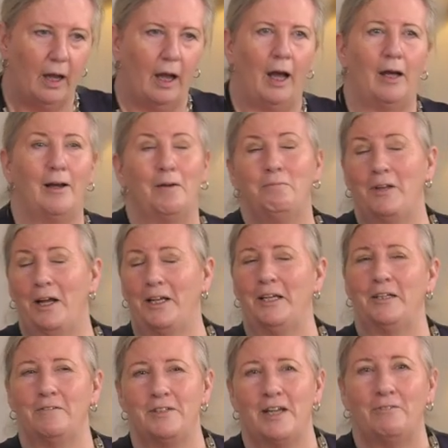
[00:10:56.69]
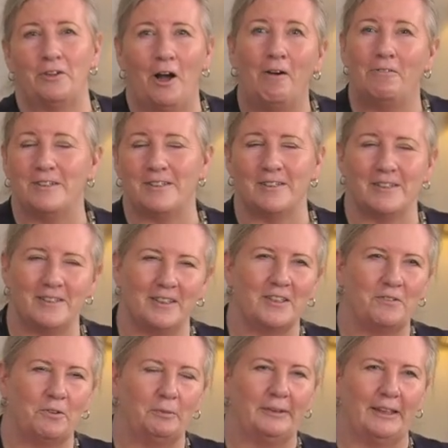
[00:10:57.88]
I'm lucky enough to have an office in the sixth
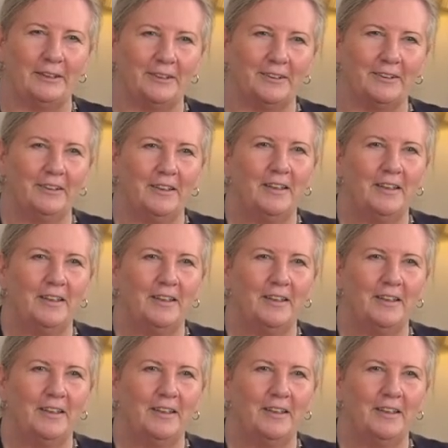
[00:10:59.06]
form center,